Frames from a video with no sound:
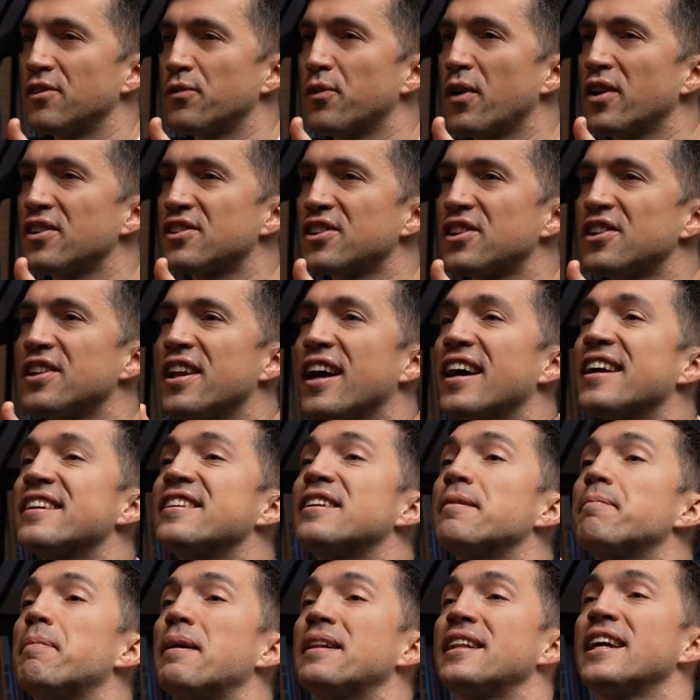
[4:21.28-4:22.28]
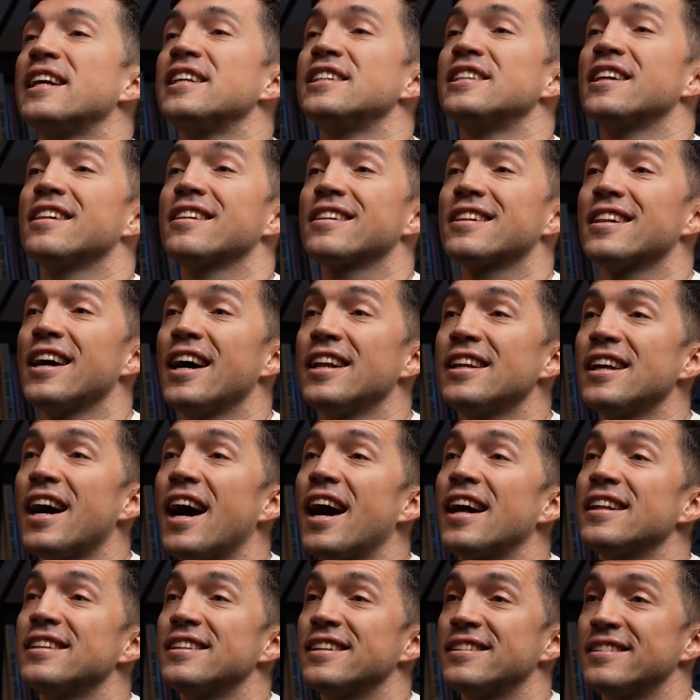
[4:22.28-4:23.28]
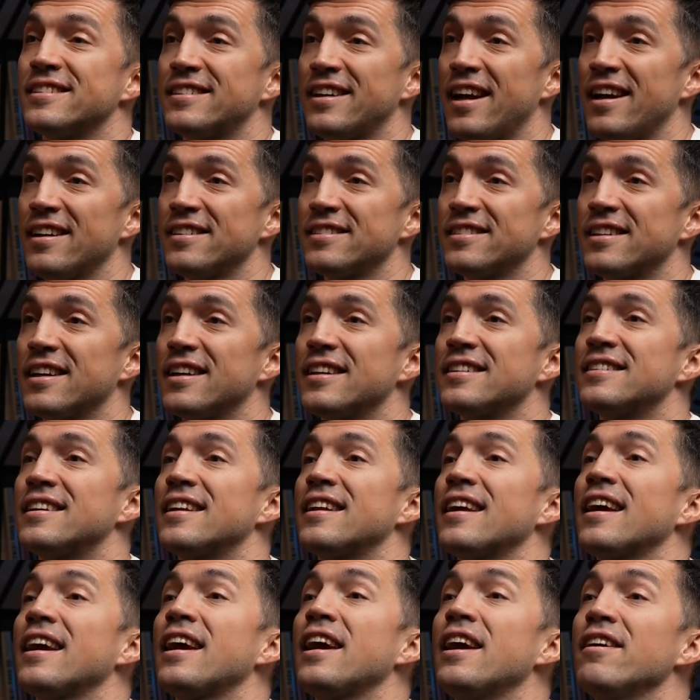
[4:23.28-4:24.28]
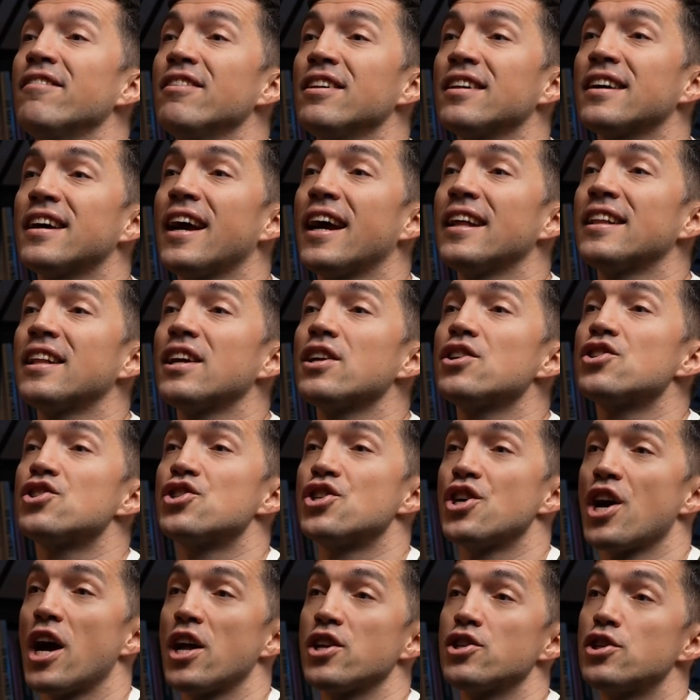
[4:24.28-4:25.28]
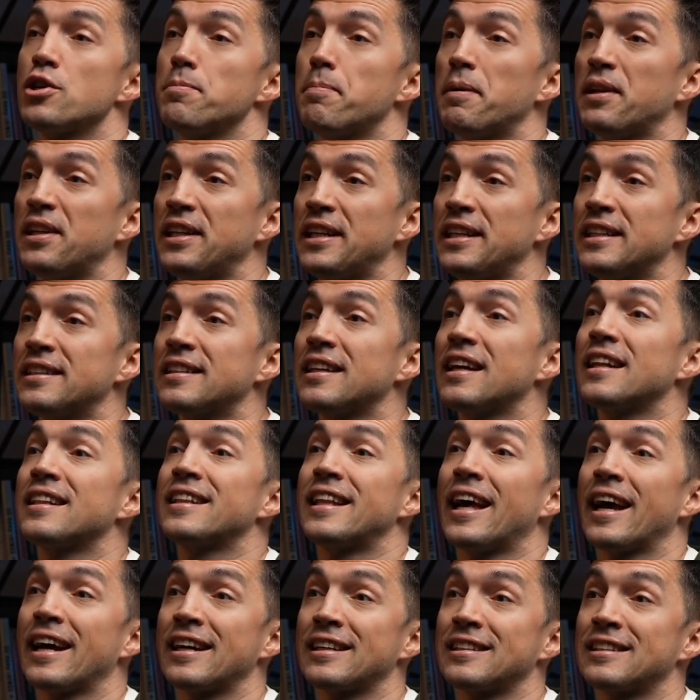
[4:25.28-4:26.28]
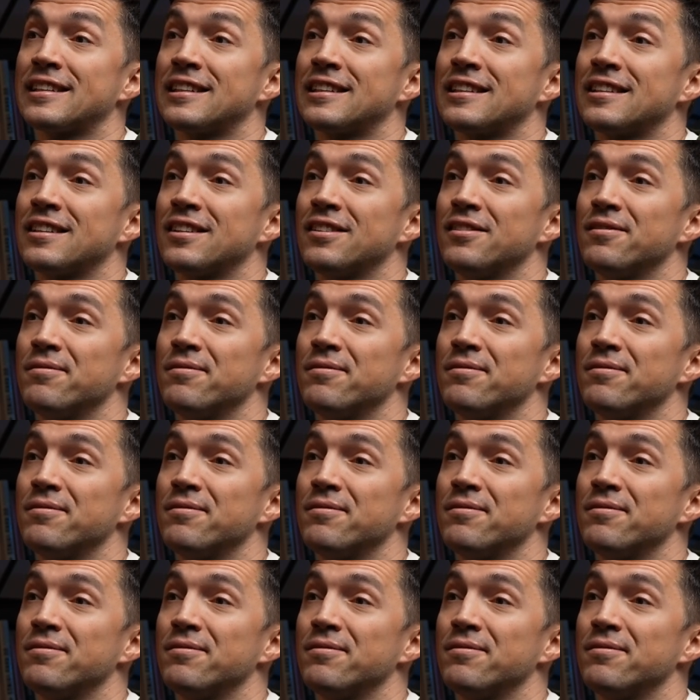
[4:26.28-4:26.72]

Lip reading: version, the potential client understands that he will get ChatGPT's texts.